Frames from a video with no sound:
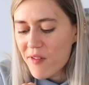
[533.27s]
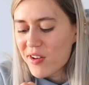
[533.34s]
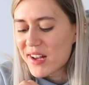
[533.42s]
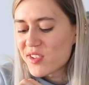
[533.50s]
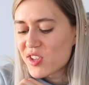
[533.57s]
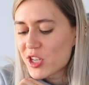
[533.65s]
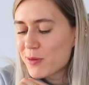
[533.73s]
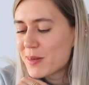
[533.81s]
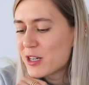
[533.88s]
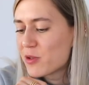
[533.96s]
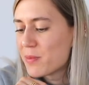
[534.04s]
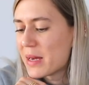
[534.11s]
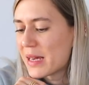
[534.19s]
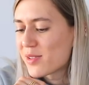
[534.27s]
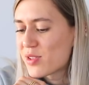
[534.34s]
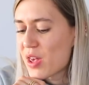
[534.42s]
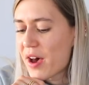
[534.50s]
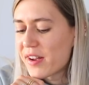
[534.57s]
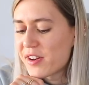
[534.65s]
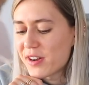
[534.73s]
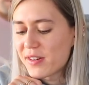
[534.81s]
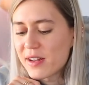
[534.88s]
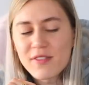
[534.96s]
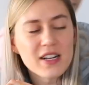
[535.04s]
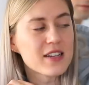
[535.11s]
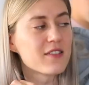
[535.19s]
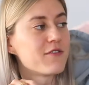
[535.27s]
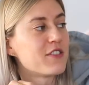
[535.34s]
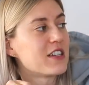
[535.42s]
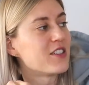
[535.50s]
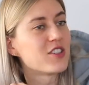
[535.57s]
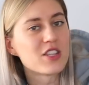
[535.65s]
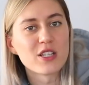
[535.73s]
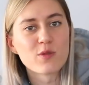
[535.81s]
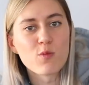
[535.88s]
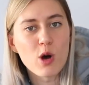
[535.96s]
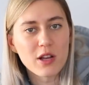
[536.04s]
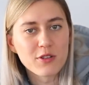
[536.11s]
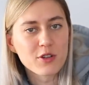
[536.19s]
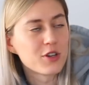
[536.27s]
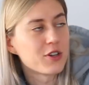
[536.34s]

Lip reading: I've had so much mix that I don't know if I can finish this one